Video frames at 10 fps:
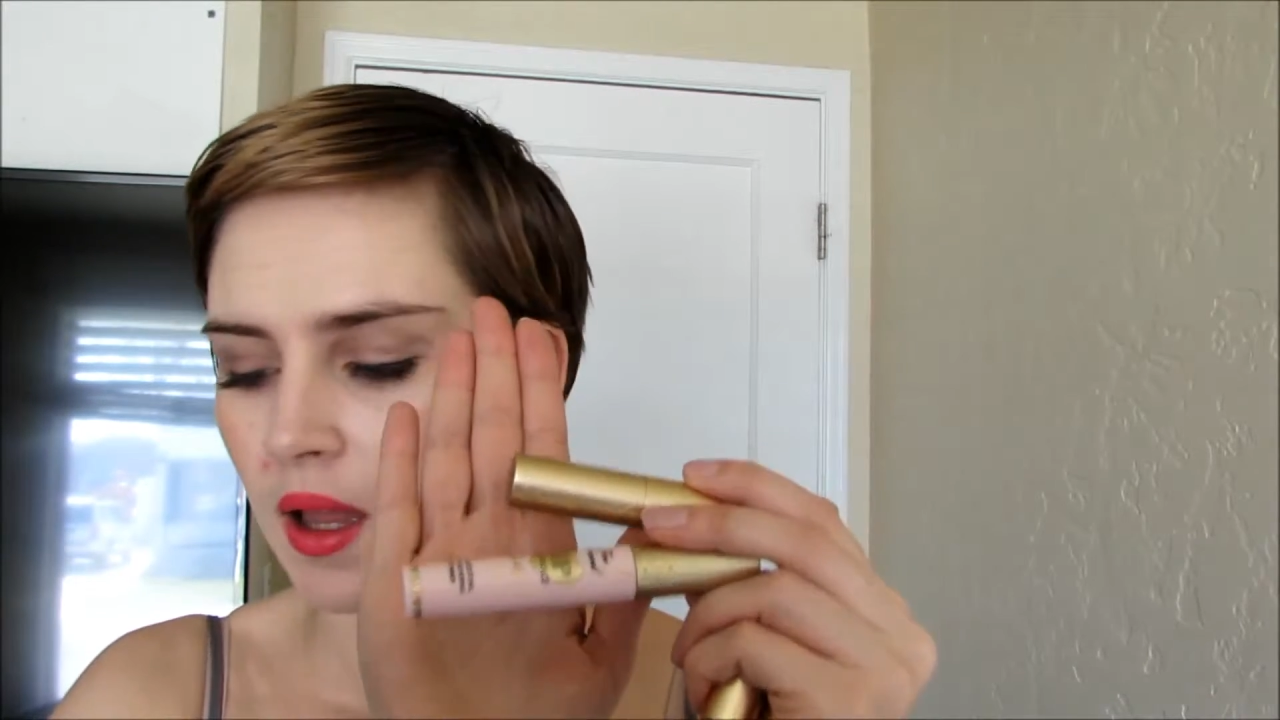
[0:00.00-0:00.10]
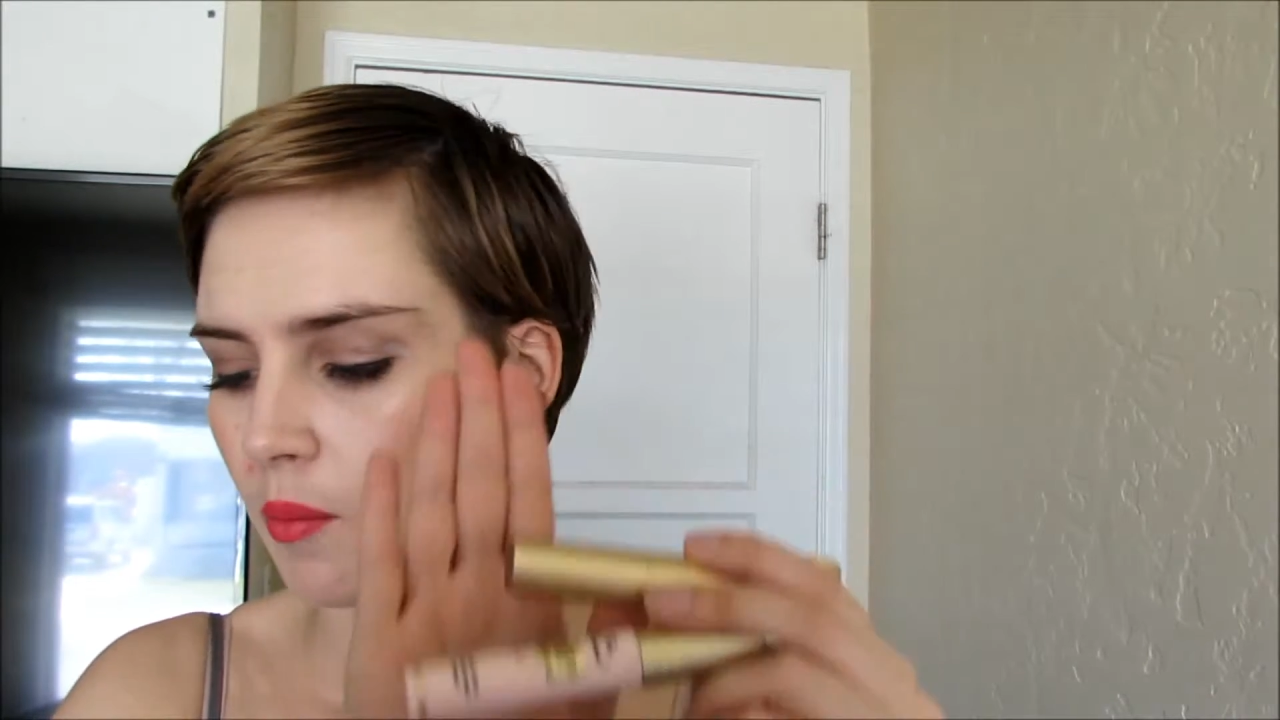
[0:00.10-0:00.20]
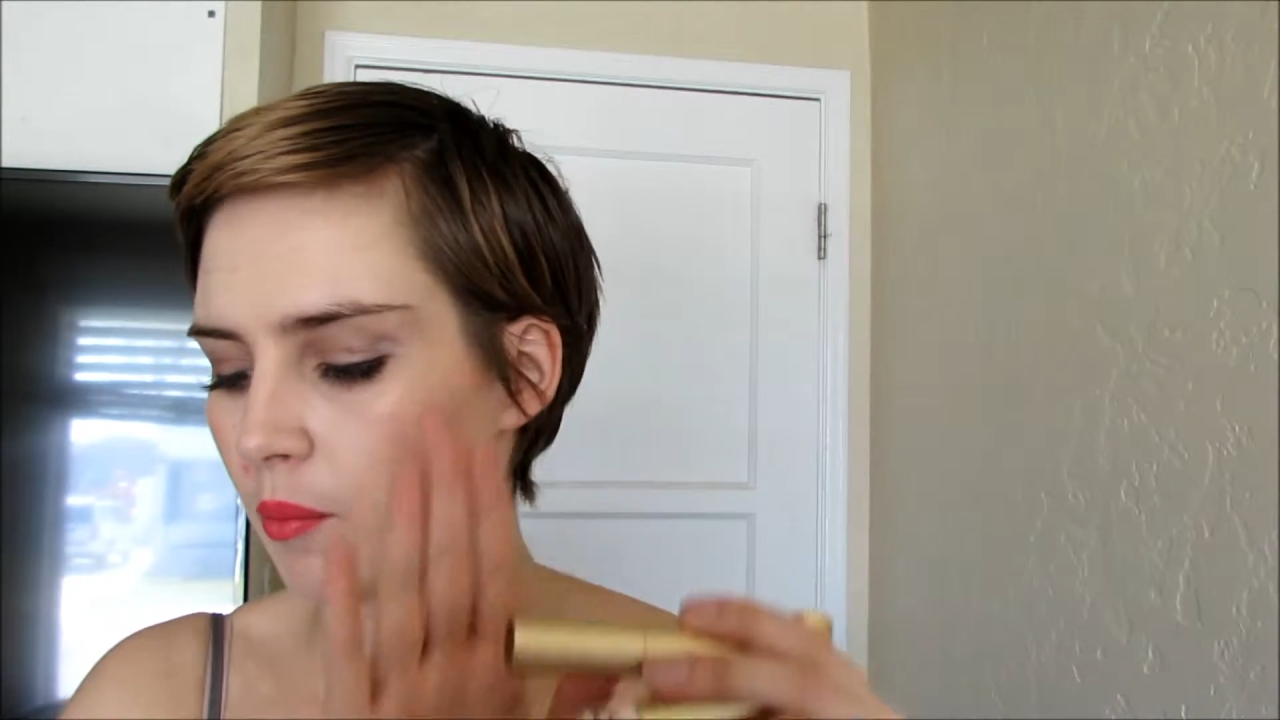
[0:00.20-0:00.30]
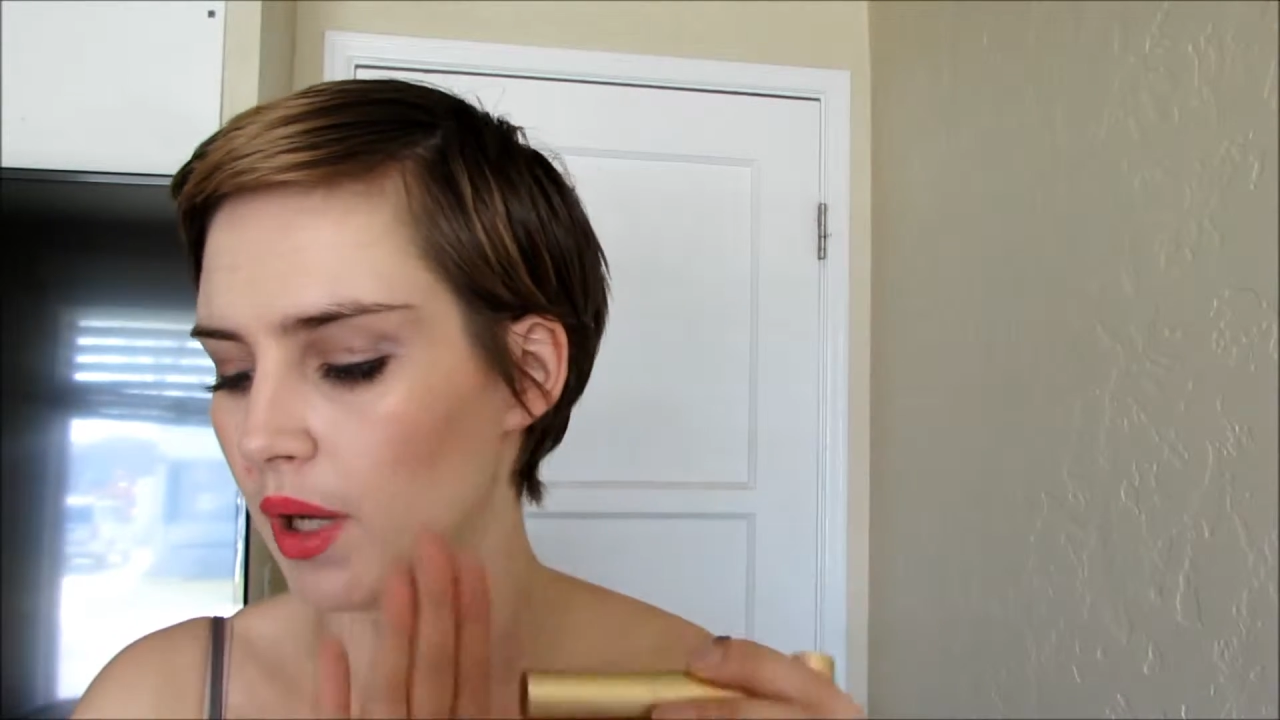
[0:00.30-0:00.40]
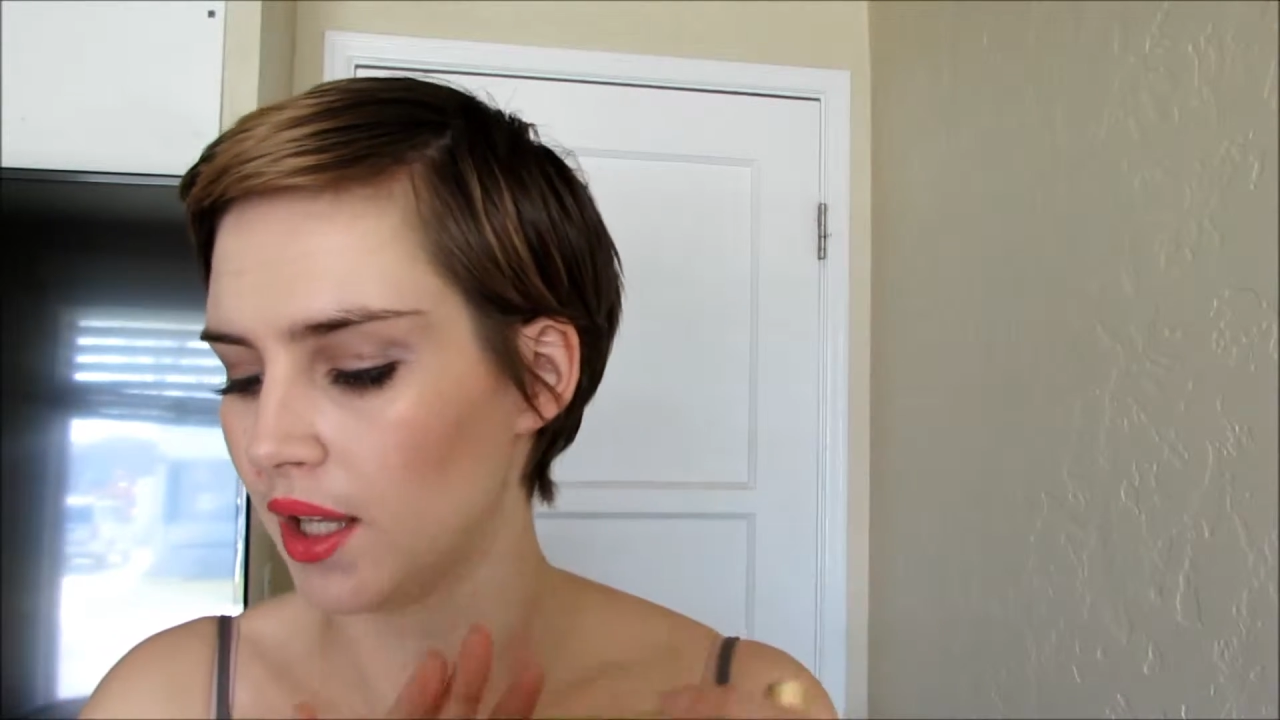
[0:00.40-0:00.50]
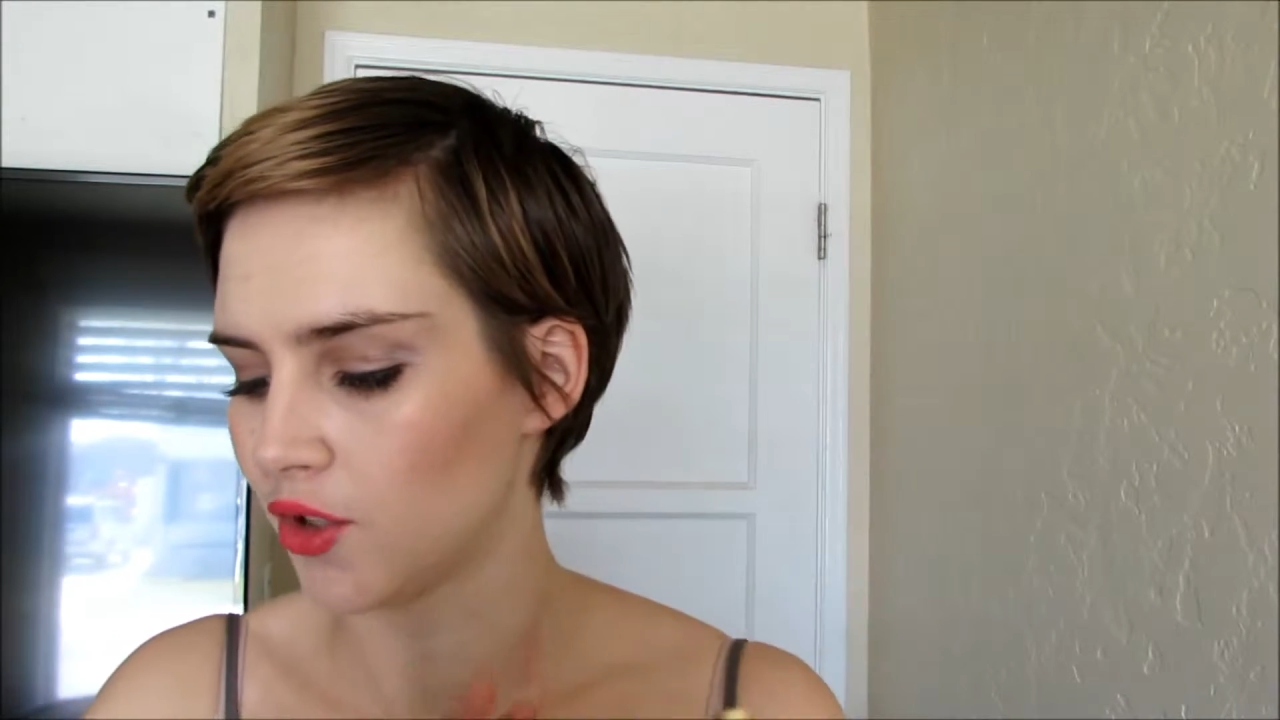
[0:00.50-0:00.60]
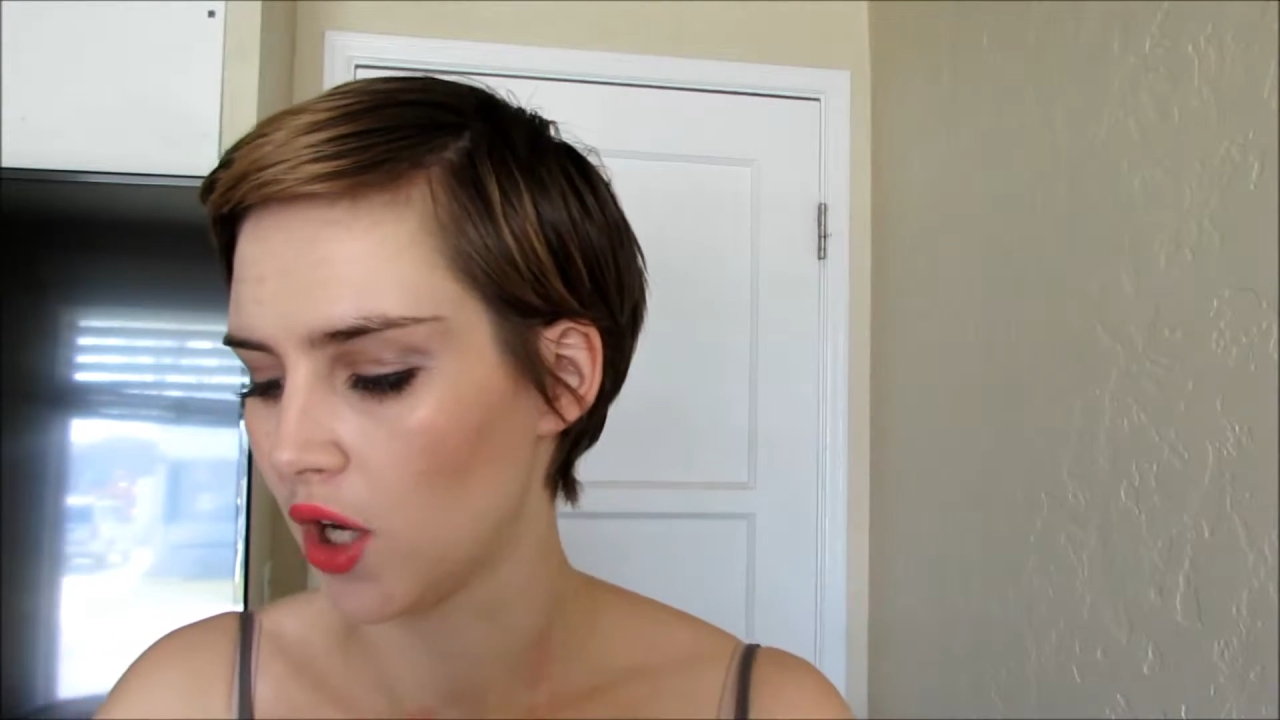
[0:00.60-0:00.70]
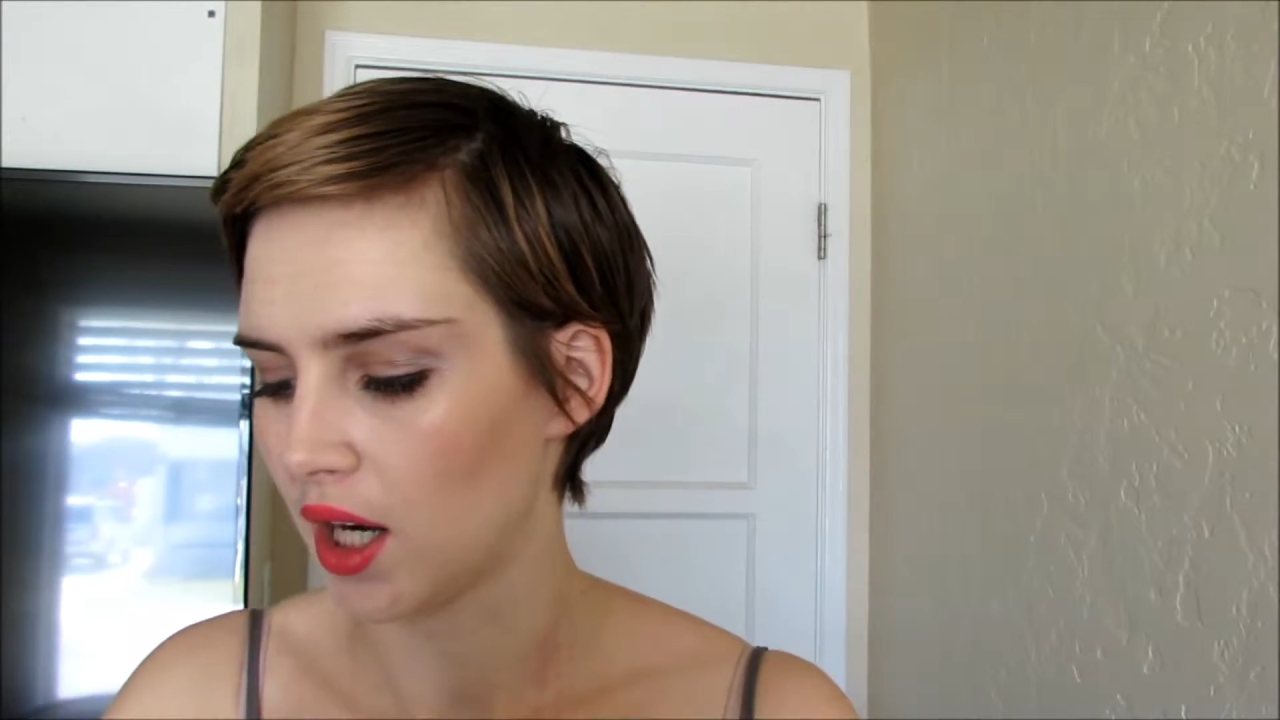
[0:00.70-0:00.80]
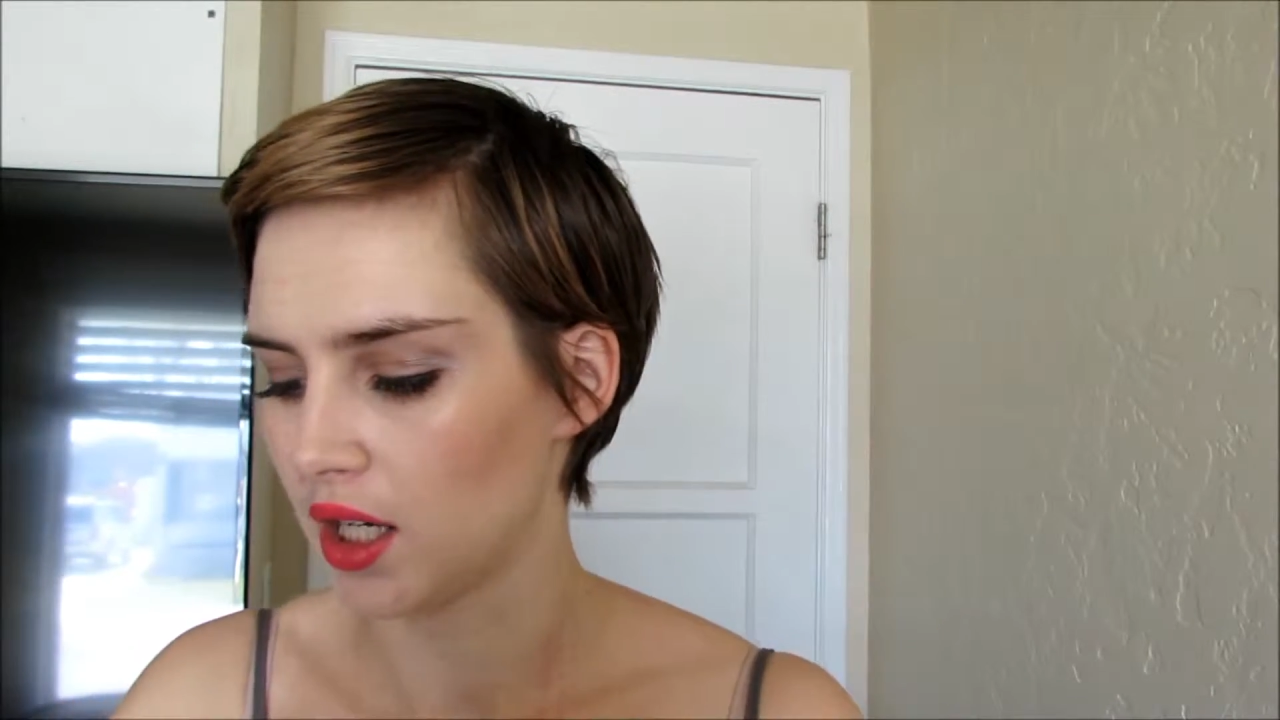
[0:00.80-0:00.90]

but trying